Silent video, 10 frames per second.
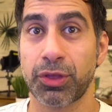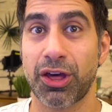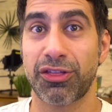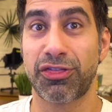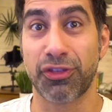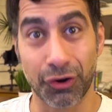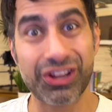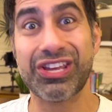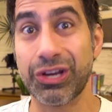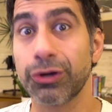30
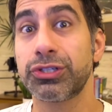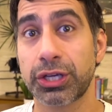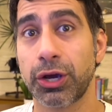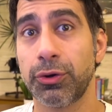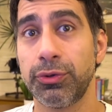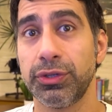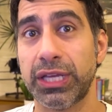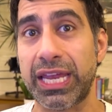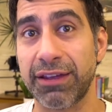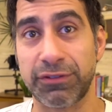years ago,
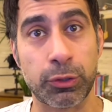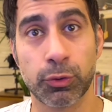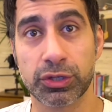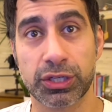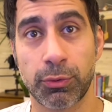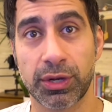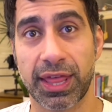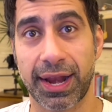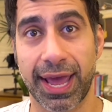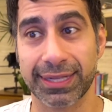if you were someone
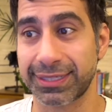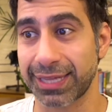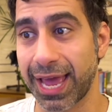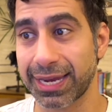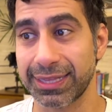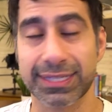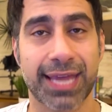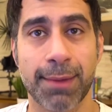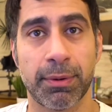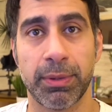that had Slack and this
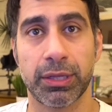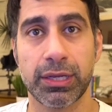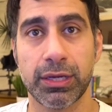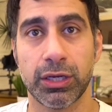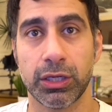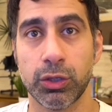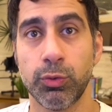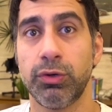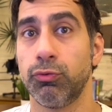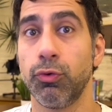capability, you
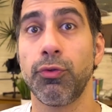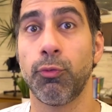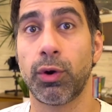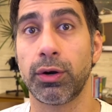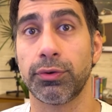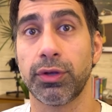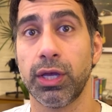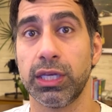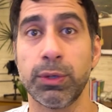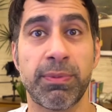would rule the world.
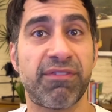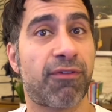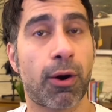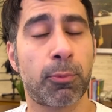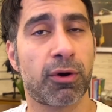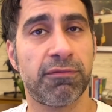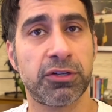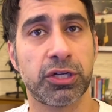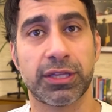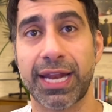You'd be far more
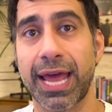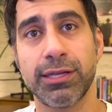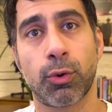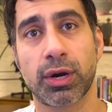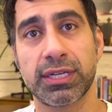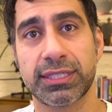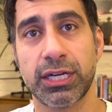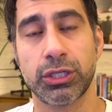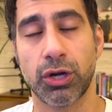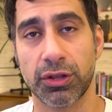efficient than any
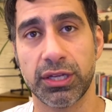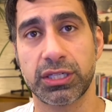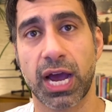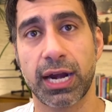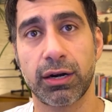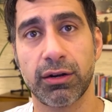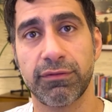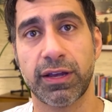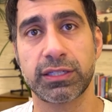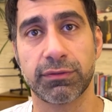organization on the entire
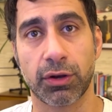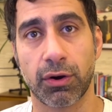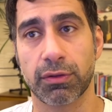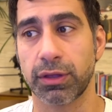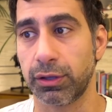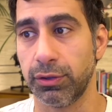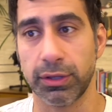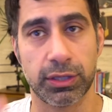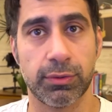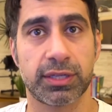face of the earth, including
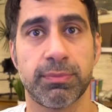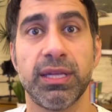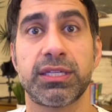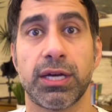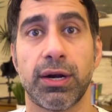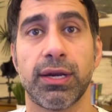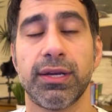the US military.